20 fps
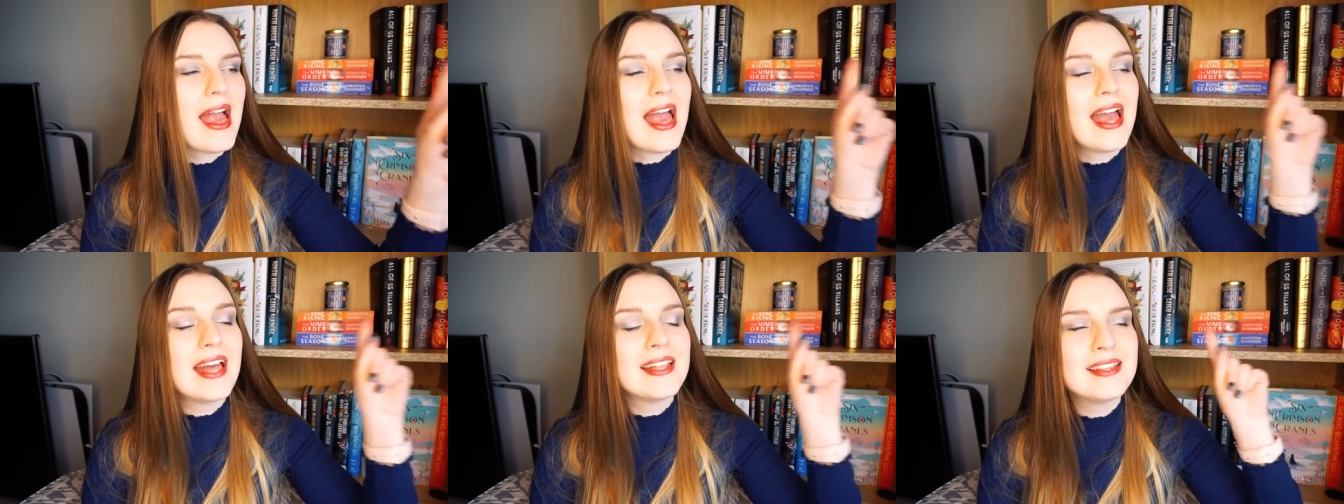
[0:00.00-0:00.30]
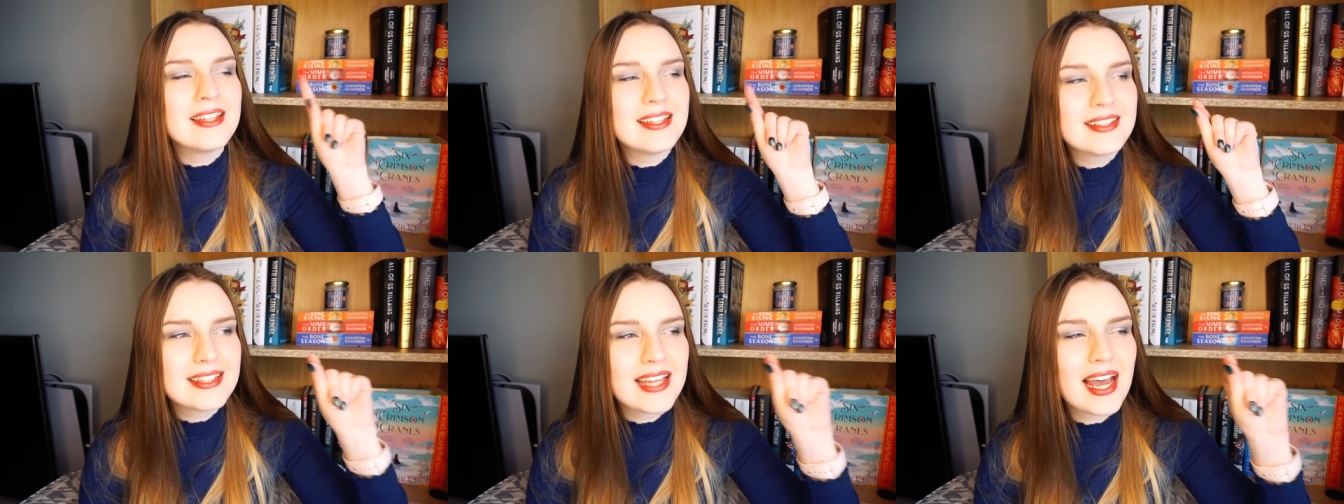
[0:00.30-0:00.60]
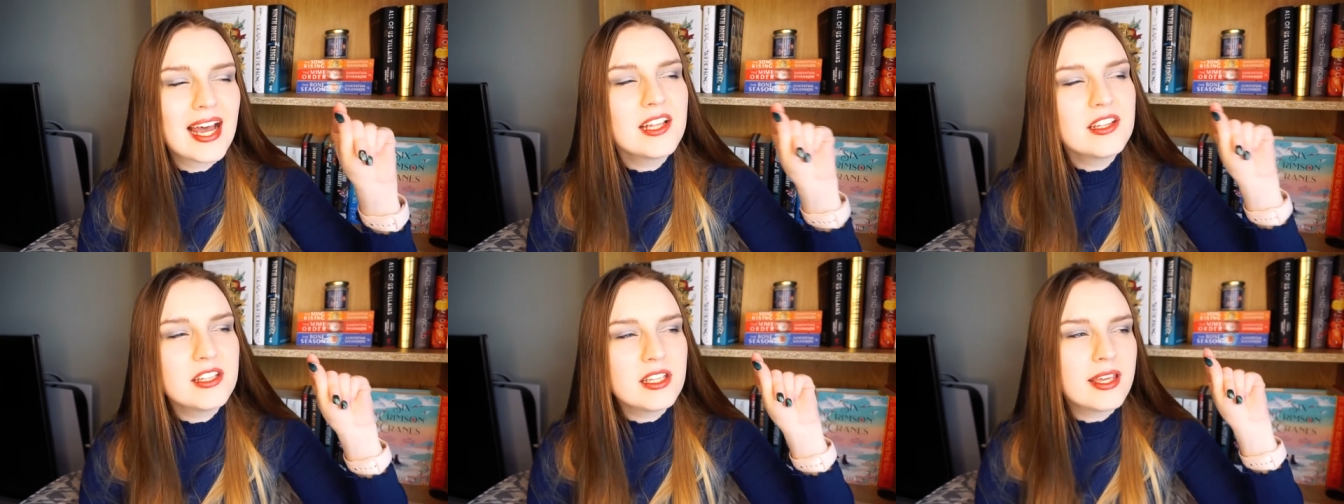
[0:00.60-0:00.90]
And the
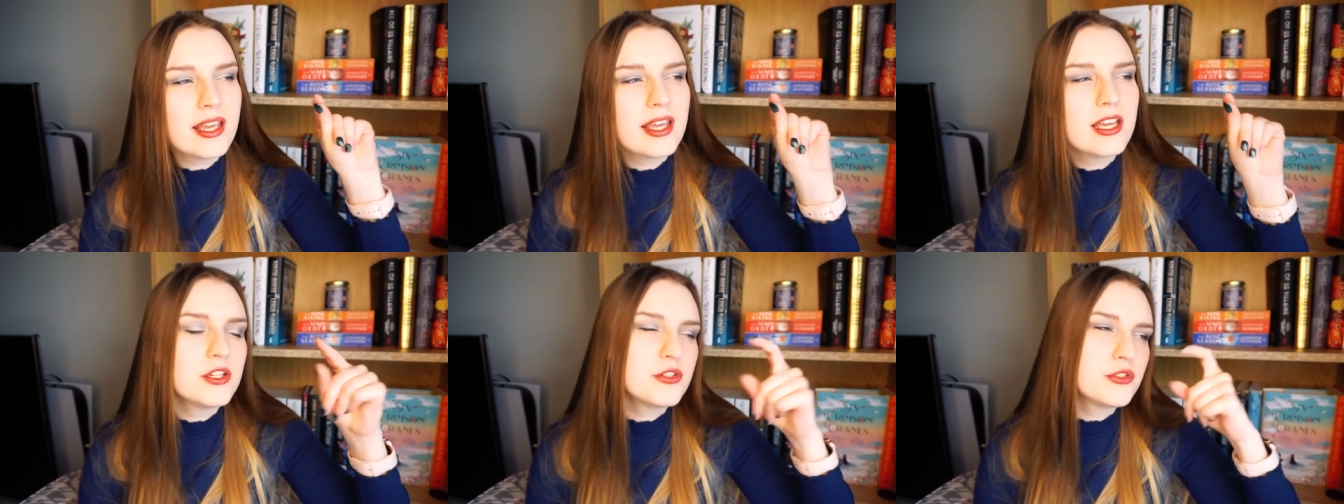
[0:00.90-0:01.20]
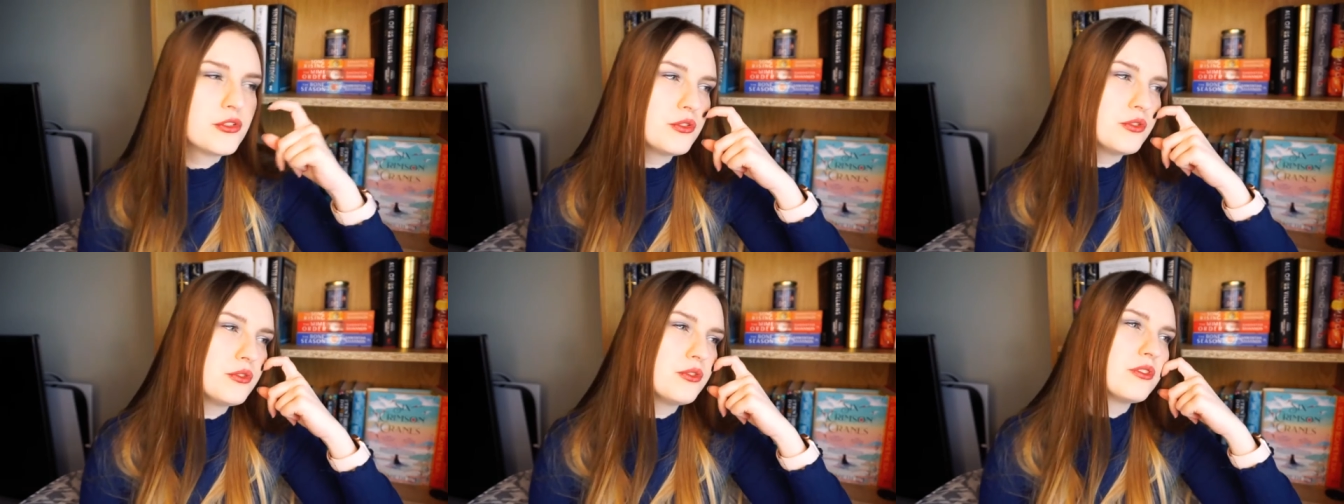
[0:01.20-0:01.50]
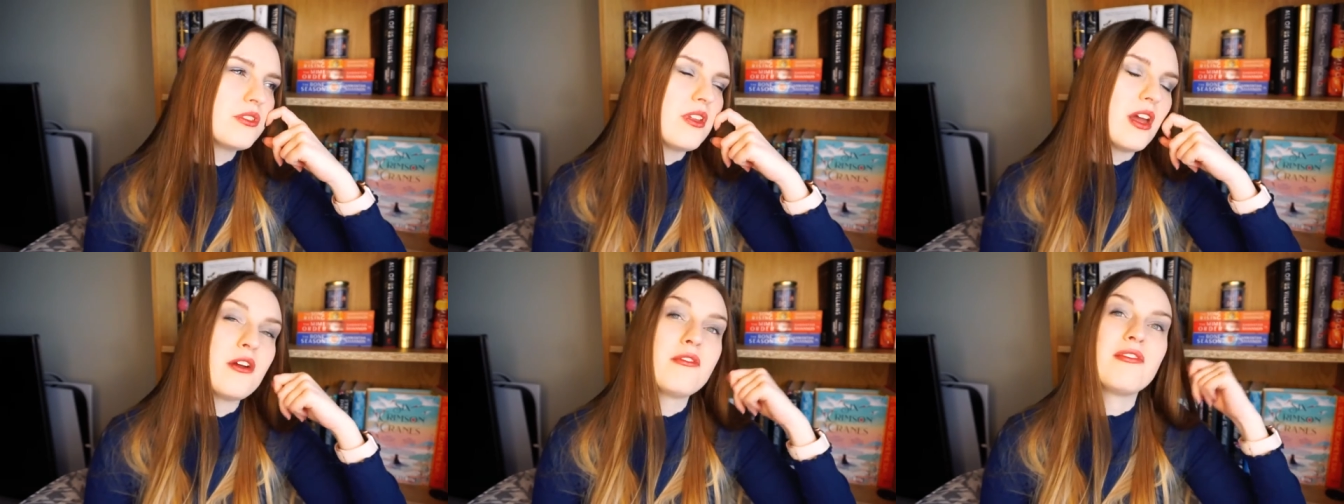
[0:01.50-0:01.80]
daddy
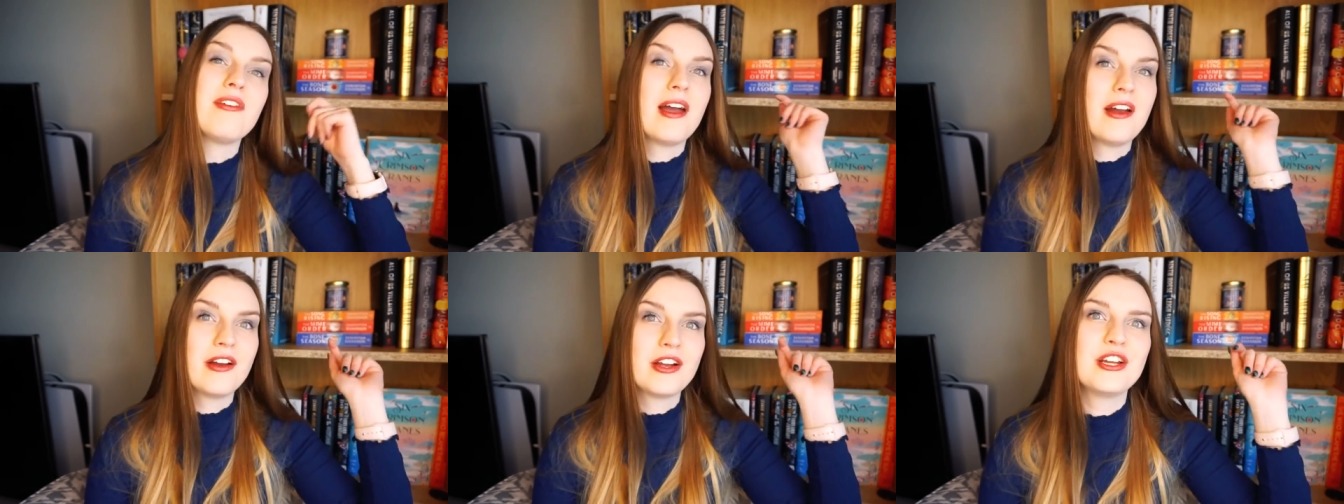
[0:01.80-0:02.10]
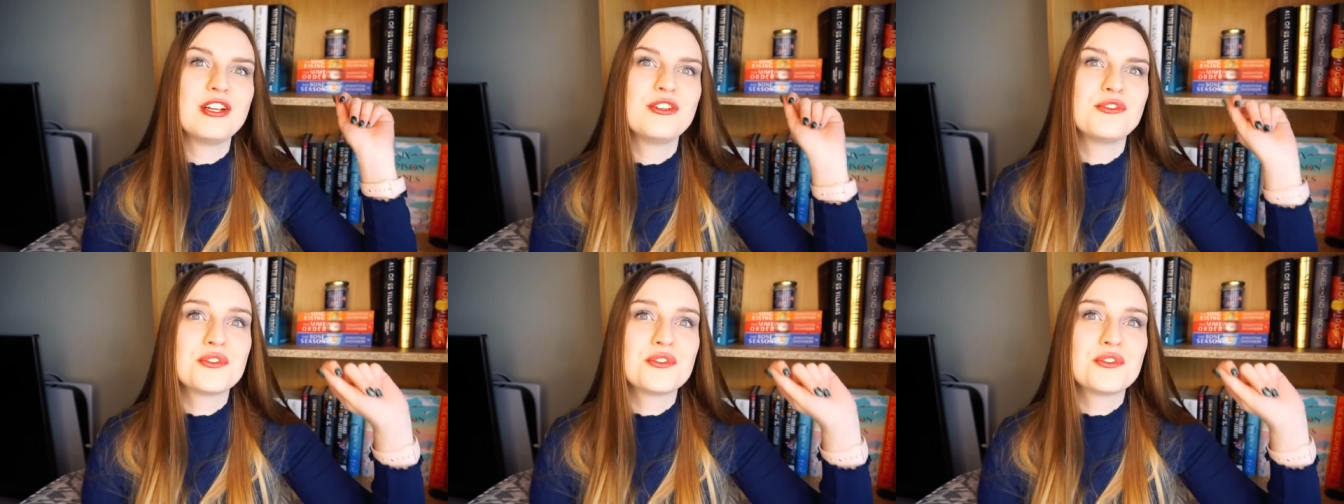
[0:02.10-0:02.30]
issues, they're very